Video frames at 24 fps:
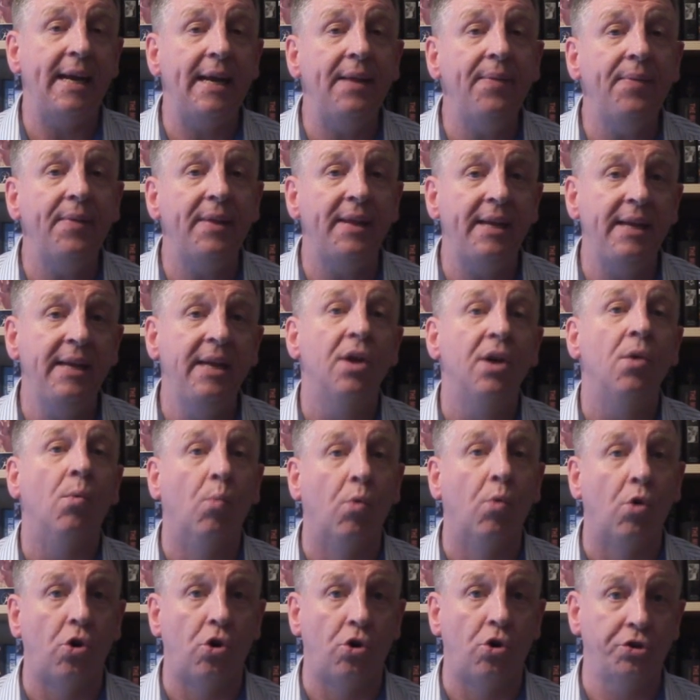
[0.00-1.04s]
in the
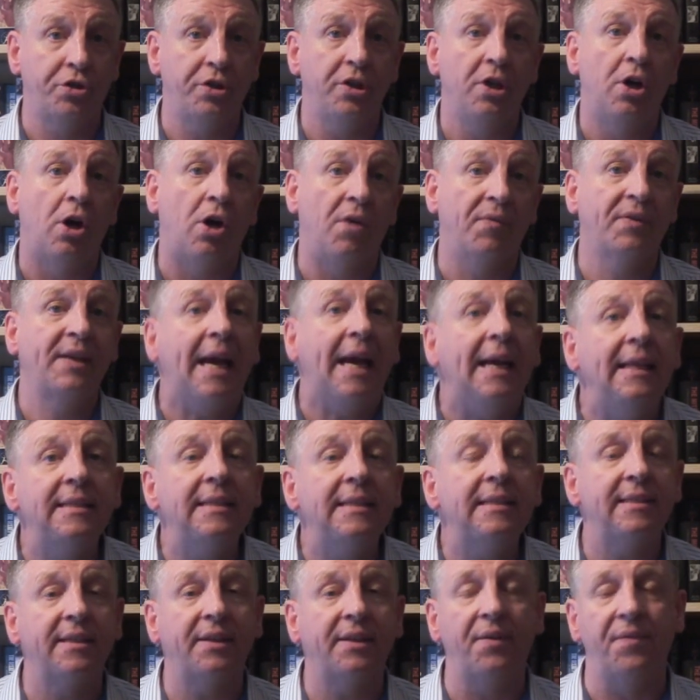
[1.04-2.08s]
ward of
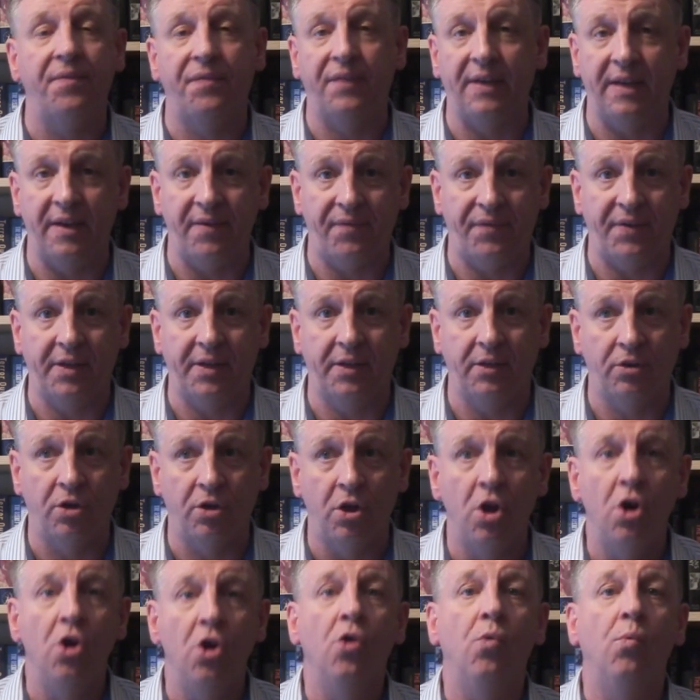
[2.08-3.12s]
Kensington and Fairfield
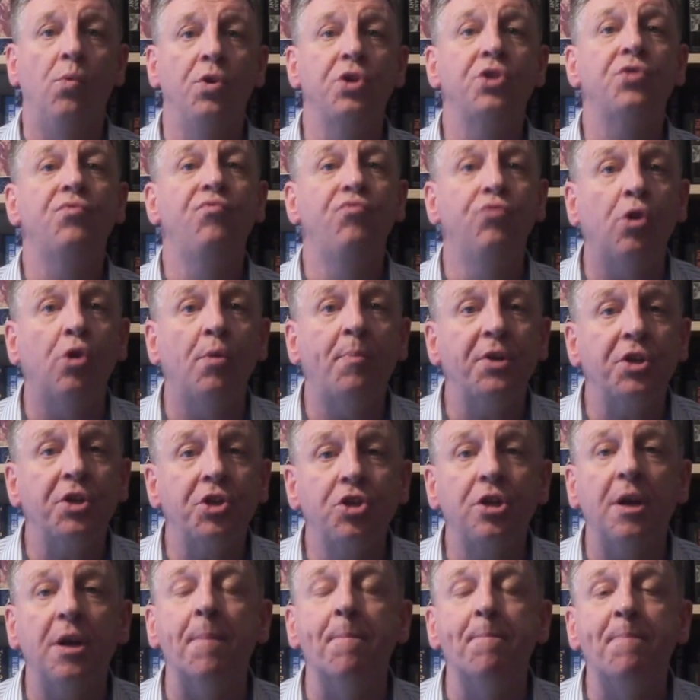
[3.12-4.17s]
was
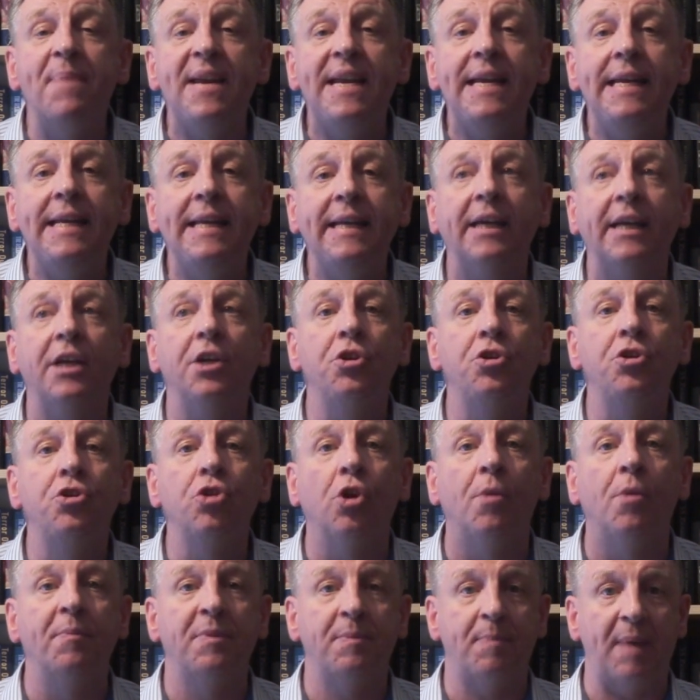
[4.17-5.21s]
rubbish being
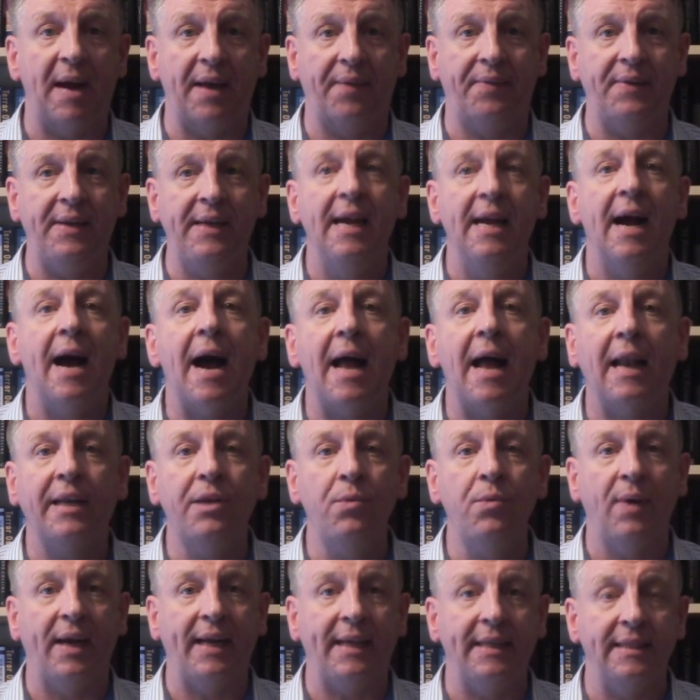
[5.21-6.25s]
dumped by the
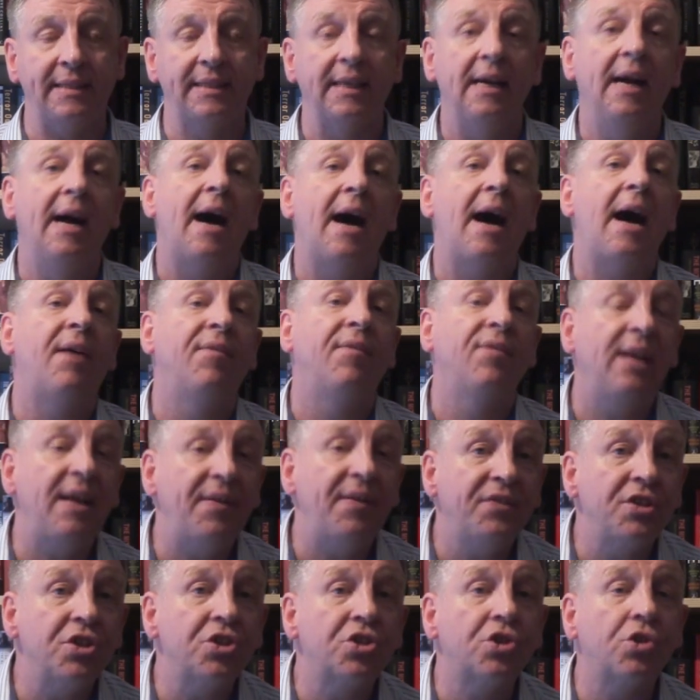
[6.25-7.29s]
alleyways. I've
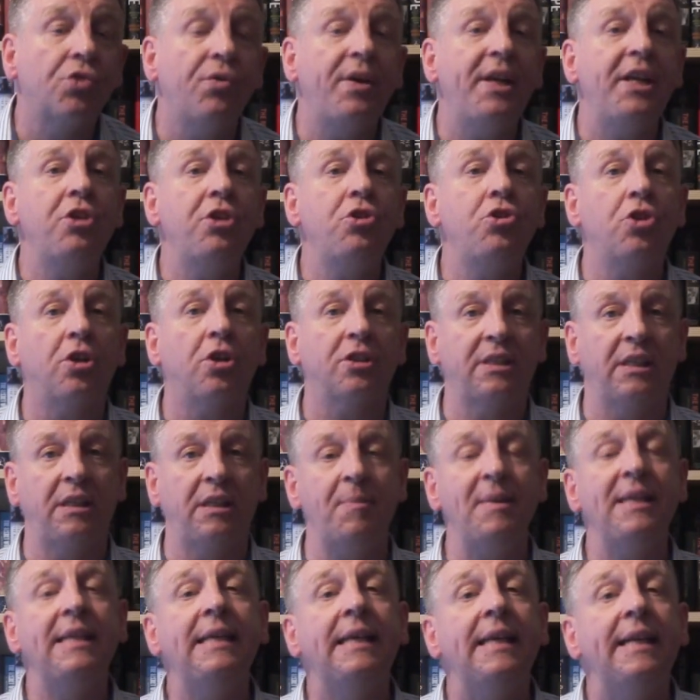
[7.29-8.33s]
left a screenshot at
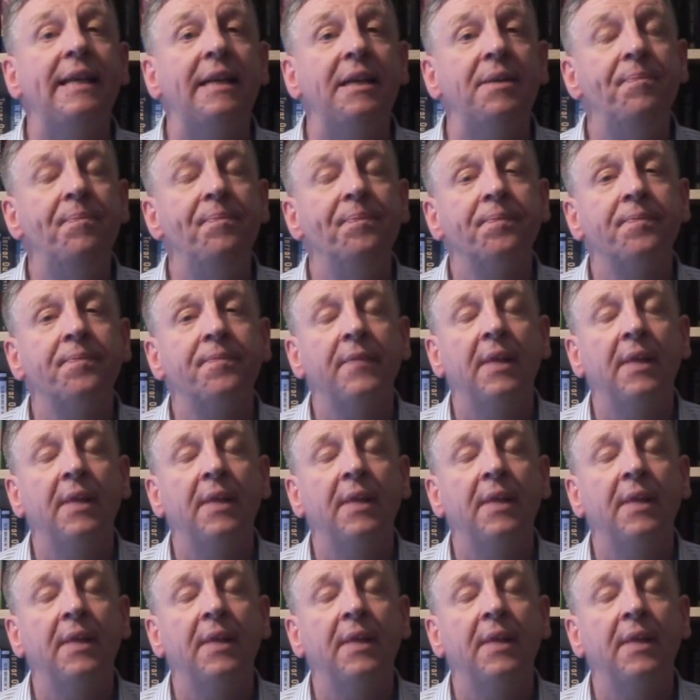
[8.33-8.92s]
the beginning